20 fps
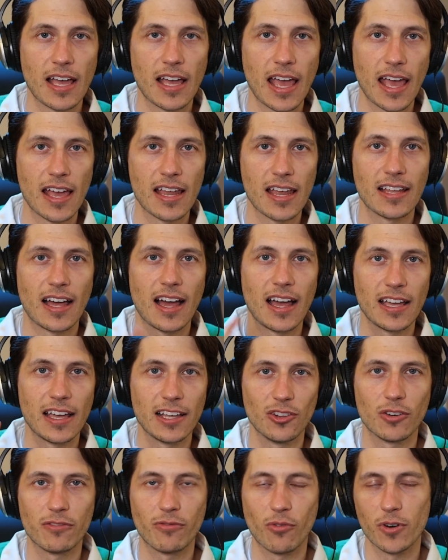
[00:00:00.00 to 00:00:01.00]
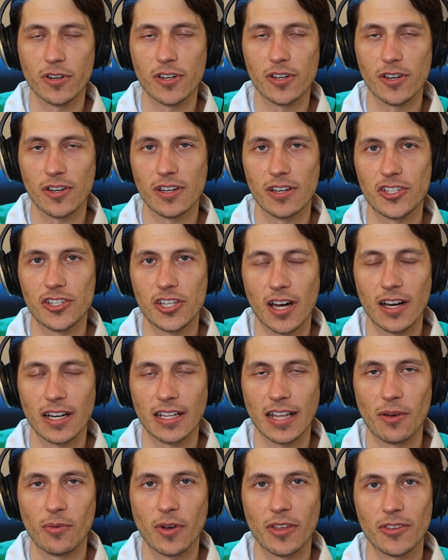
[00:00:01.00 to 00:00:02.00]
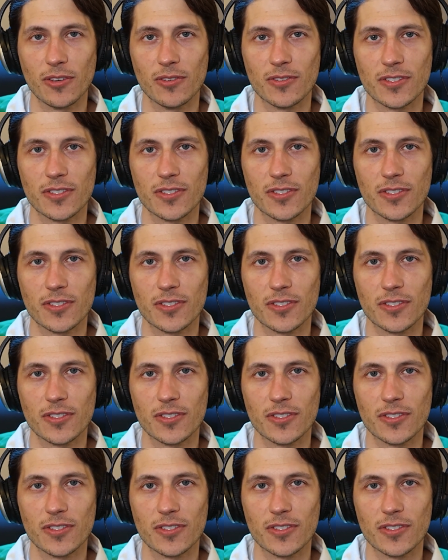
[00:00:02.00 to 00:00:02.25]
and I look forward to sharing that with you.